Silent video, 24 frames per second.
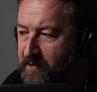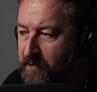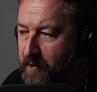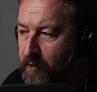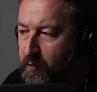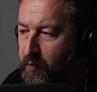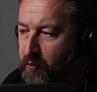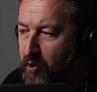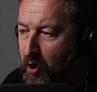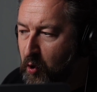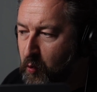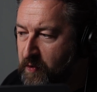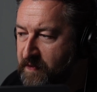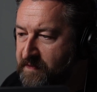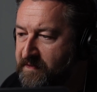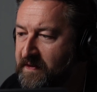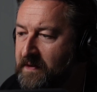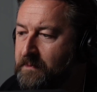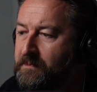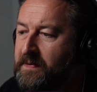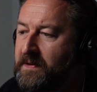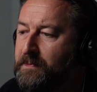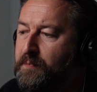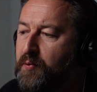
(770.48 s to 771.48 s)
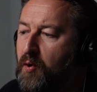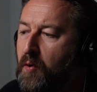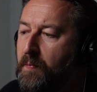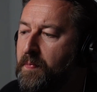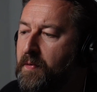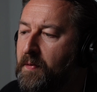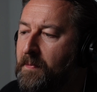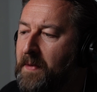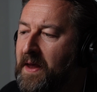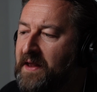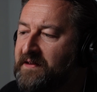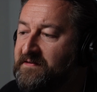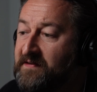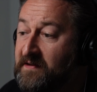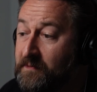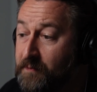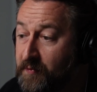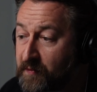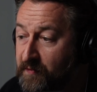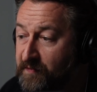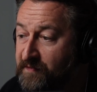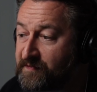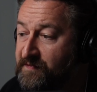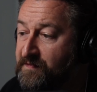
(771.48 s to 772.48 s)
no-no and deeply problematic
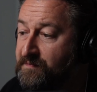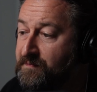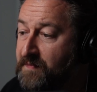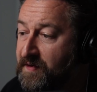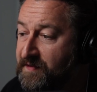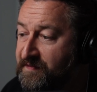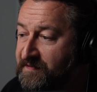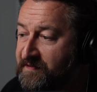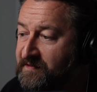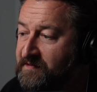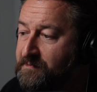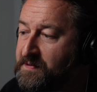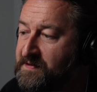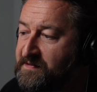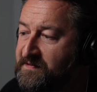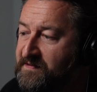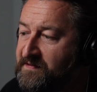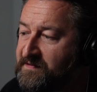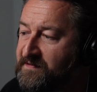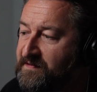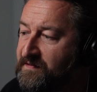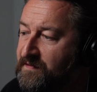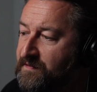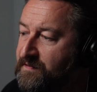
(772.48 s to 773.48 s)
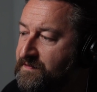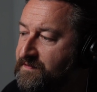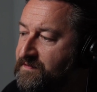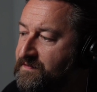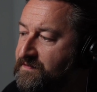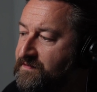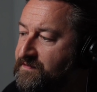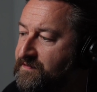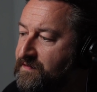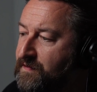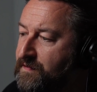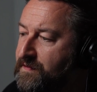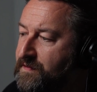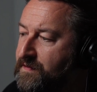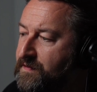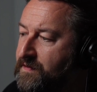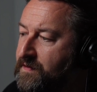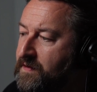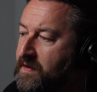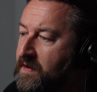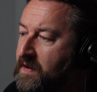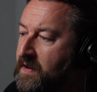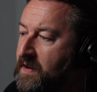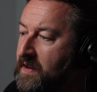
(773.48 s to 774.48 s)
because of Musk's business ties to China.
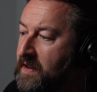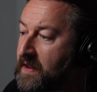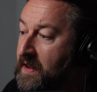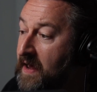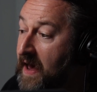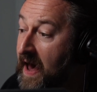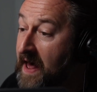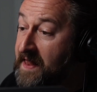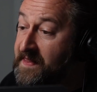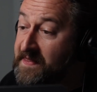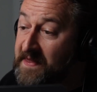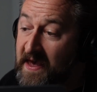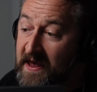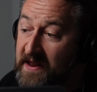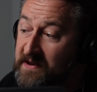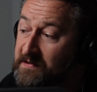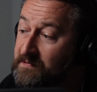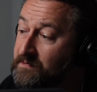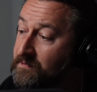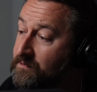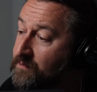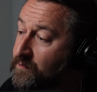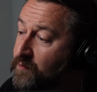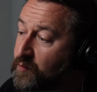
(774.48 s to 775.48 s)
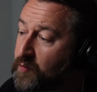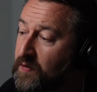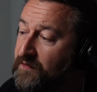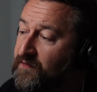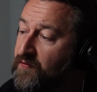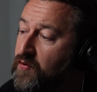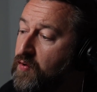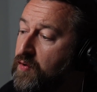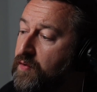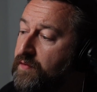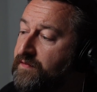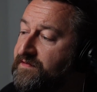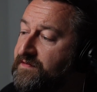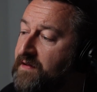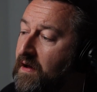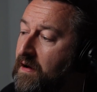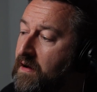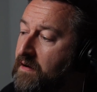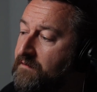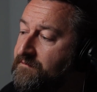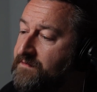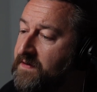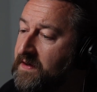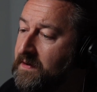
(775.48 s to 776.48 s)
And then we've got
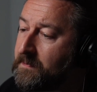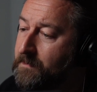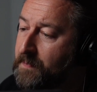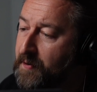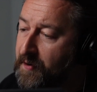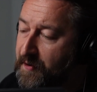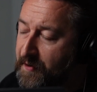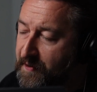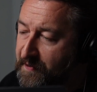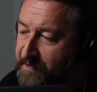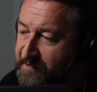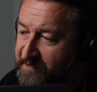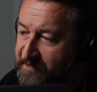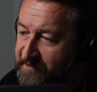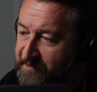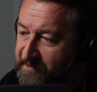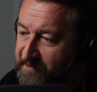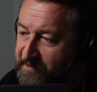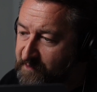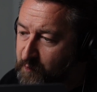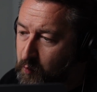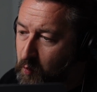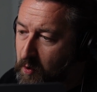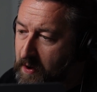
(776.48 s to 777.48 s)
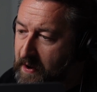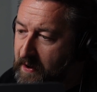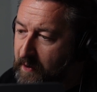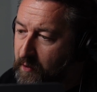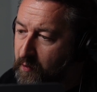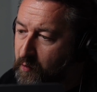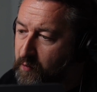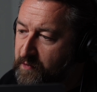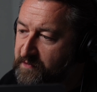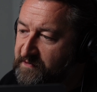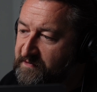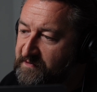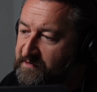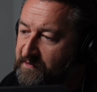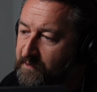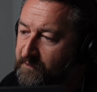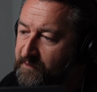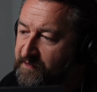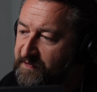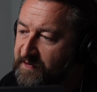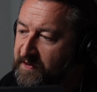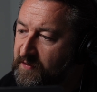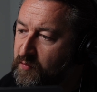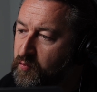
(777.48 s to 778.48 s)
staffing purges as well, which is
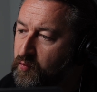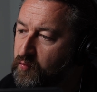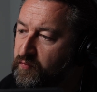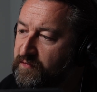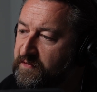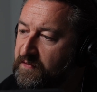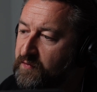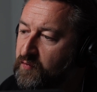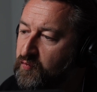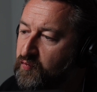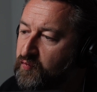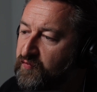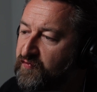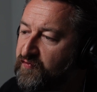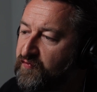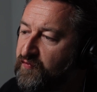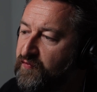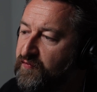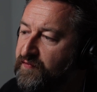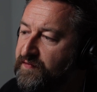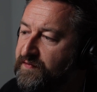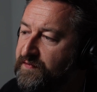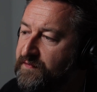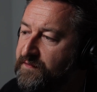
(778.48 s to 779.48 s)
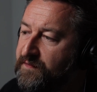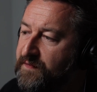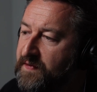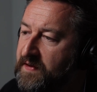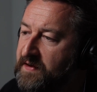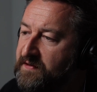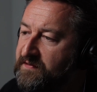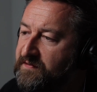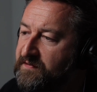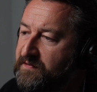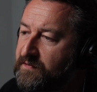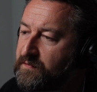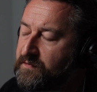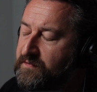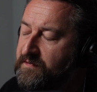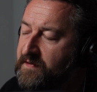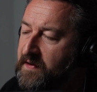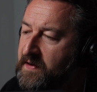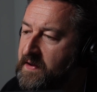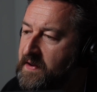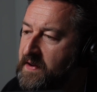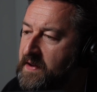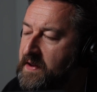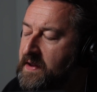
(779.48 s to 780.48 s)
obviously causing all sorts of issues.
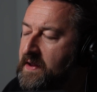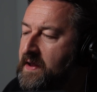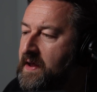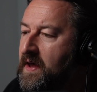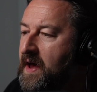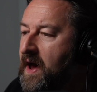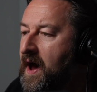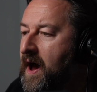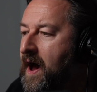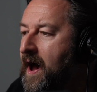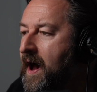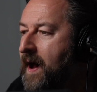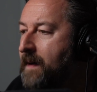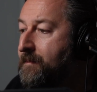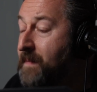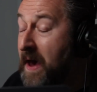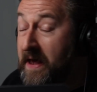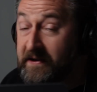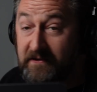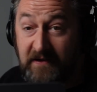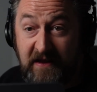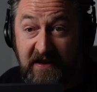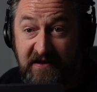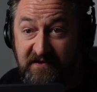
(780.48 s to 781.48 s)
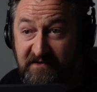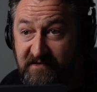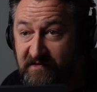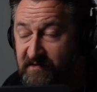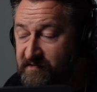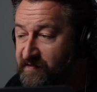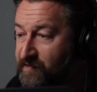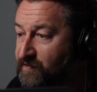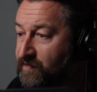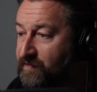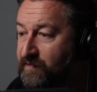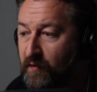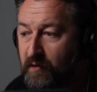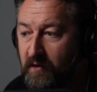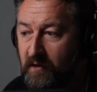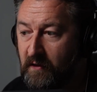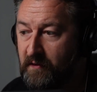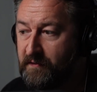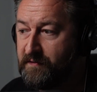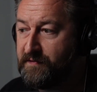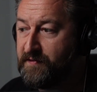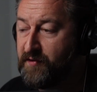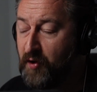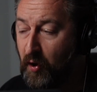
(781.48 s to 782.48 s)
And
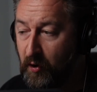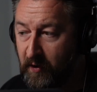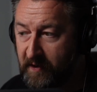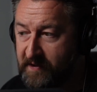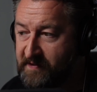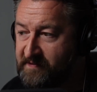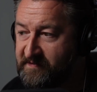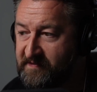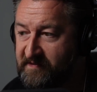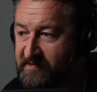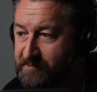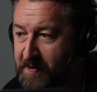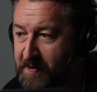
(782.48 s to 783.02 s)
institutional knowledge is